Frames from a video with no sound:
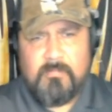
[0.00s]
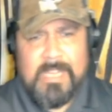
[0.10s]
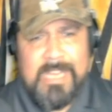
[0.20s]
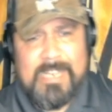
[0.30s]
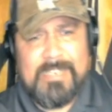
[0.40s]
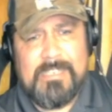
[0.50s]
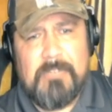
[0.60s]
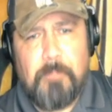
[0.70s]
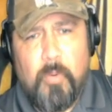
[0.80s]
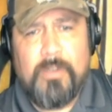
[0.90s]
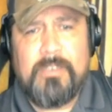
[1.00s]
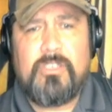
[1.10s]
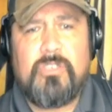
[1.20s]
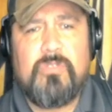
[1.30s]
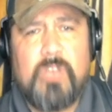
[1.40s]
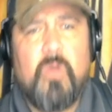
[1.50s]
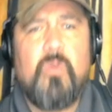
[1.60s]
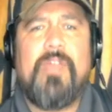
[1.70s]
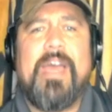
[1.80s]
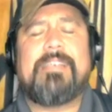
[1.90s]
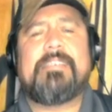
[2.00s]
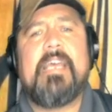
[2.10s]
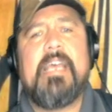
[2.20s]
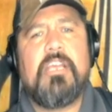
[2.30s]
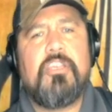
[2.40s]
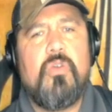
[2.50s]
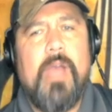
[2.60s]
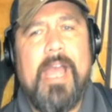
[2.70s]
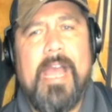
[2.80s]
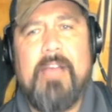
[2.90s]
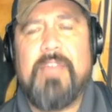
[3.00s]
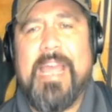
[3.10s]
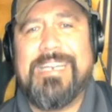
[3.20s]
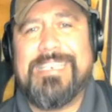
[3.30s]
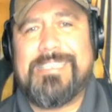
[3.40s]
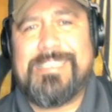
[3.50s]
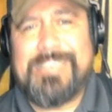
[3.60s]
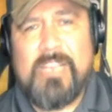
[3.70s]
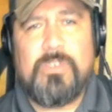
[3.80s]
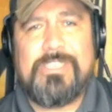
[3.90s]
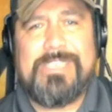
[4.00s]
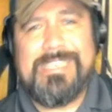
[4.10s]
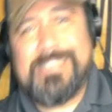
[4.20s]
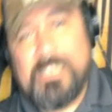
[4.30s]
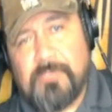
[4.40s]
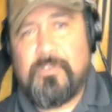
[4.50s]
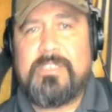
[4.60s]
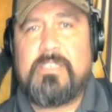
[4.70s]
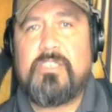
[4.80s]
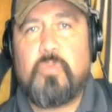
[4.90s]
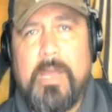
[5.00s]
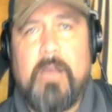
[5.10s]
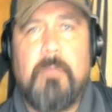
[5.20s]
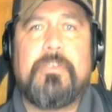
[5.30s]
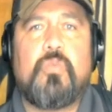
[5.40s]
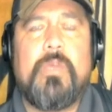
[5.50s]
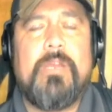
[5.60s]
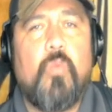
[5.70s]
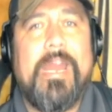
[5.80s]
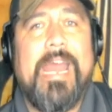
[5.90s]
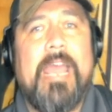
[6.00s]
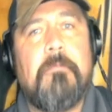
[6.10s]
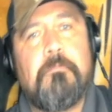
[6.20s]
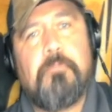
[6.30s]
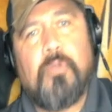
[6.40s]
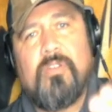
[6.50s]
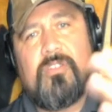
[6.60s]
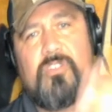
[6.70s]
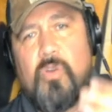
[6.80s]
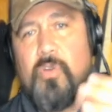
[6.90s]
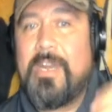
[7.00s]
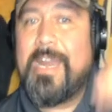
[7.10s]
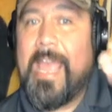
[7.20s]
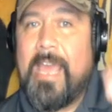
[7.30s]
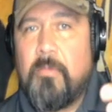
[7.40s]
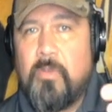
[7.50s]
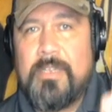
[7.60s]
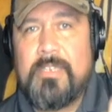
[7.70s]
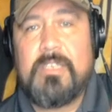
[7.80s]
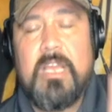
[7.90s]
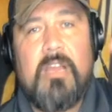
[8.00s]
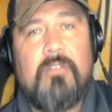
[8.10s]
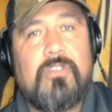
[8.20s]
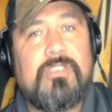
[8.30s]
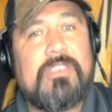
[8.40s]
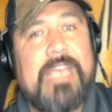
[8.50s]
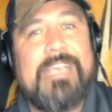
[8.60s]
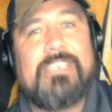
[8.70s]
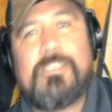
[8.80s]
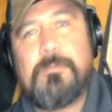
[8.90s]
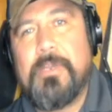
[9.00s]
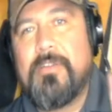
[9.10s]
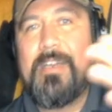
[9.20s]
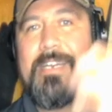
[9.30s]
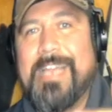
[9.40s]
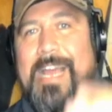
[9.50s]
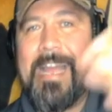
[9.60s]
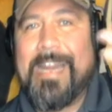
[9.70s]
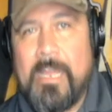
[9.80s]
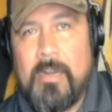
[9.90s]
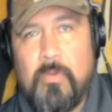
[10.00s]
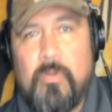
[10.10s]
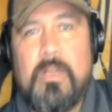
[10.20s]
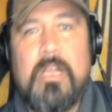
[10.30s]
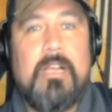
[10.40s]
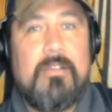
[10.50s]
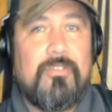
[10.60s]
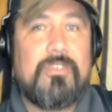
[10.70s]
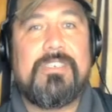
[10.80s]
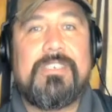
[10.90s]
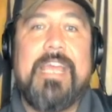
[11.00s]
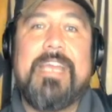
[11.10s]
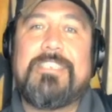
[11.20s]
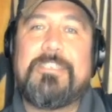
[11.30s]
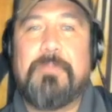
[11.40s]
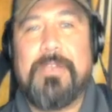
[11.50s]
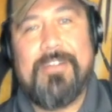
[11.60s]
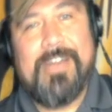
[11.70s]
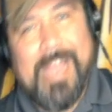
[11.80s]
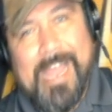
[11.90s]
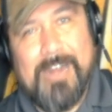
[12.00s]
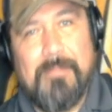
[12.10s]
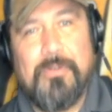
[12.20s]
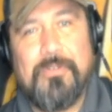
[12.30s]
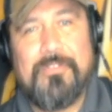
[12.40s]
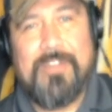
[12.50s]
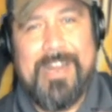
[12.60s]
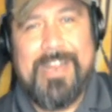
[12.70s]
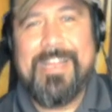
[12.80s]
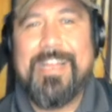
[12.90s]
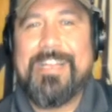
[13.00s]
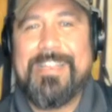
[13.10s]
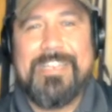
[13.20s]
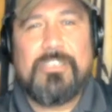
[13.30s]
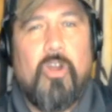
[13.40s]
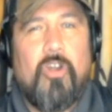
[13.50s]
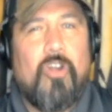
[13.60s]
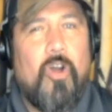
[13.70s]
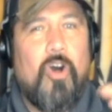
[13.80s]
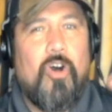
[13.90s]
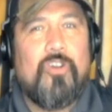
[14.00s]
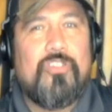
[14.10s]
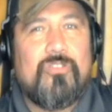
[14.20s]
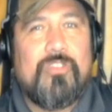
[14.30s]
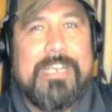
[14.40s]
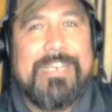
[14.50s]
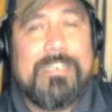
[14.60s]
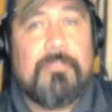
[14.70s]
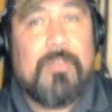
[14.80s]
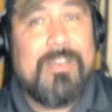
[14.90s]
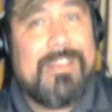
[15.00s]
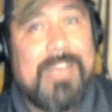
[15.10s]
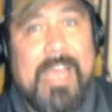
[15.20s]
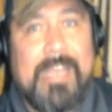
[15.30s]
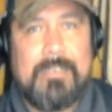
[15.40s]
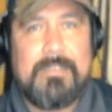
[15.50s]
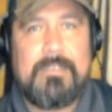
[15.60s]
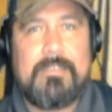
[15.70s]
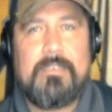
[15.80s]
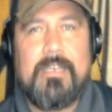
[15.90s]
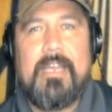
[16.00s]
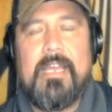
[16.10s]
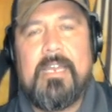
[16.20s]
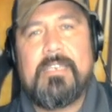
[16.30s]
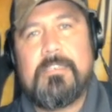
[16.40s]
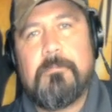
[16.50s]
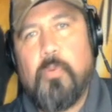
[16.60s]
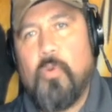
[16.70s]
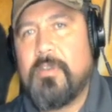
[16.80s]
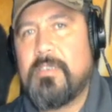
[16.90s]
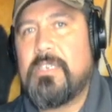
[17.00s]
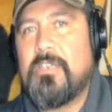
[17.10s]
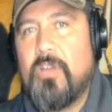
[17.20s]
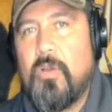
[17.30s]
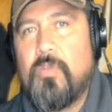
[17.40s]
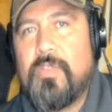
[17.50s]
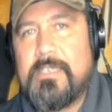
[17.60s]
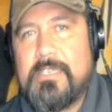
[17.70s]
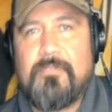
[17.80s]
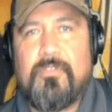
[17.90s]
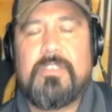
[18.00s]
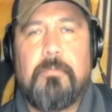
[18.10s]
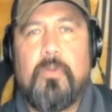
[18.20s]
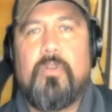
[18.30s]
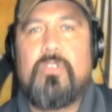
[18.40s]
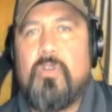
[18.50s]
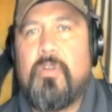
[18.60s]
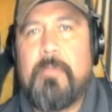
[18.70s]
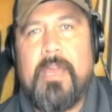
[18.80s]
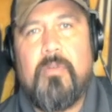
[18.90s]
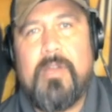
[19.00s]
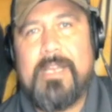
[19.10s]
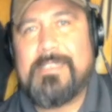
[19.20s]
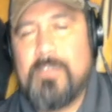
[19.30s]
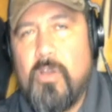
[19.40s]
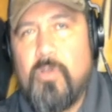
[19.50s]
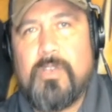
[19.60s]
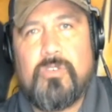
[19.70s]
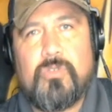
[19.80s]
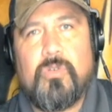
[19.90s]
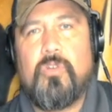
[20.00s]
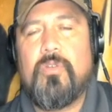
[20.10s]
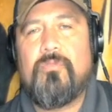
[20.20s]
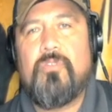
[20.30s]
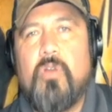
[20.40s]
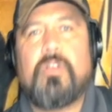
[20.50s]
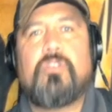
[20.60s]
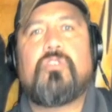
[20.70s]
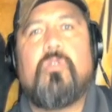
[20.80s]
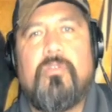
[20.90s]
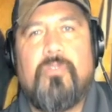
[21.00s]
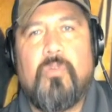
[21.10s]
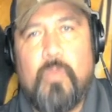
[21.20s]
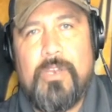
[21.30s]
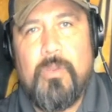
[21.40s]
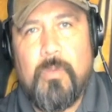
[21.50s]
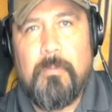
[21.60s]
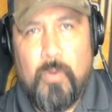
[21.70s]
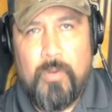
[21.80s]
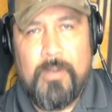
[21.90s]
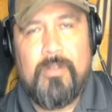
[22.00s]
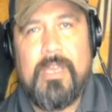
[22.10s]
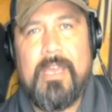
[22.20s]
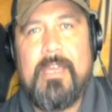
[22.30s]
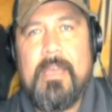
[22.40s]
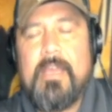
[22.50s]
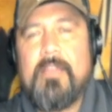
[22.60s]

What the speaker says: It is important to know that you have a distinguishing difference as well between what a birth totem animal is versus a spirit guide animal versus a spirit animal, right? These are all three different things. And it's important to know the difference. A birth totem animal has no control. You have no control over when you were born, okay?